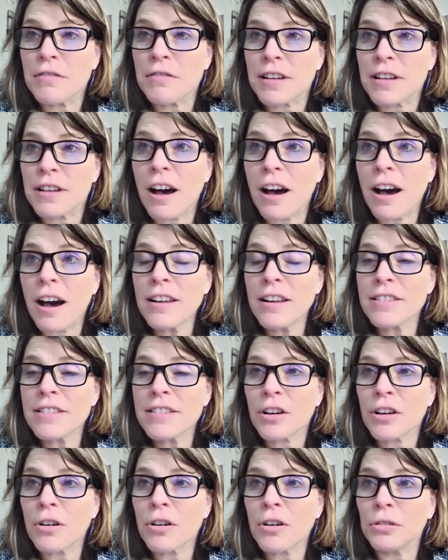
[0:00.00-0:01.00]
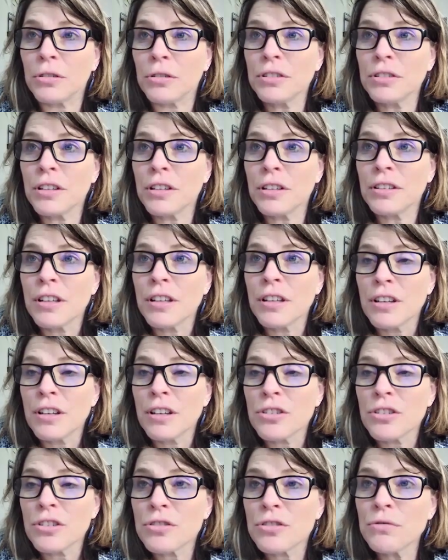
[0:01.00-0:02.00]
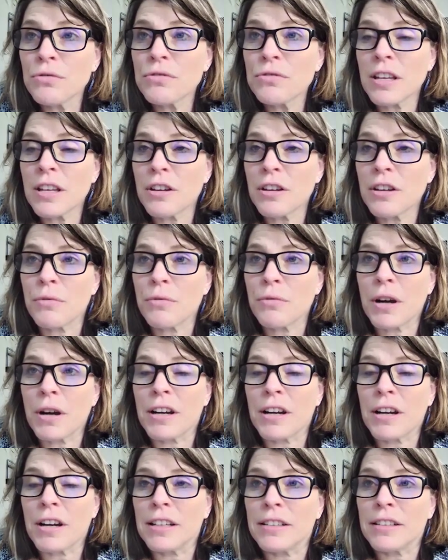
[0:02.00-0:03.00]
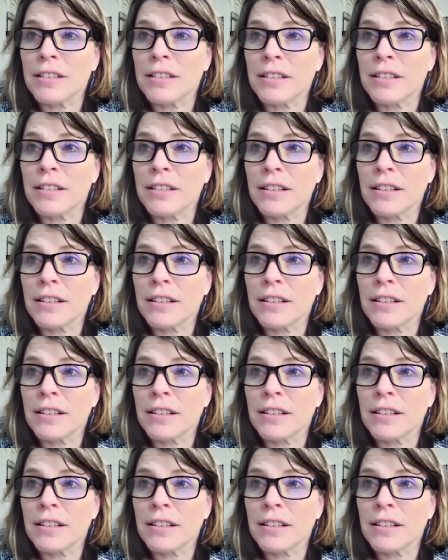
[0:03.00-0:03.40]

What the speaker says: Is it hot? Is it cold? The shoes that you're wearing.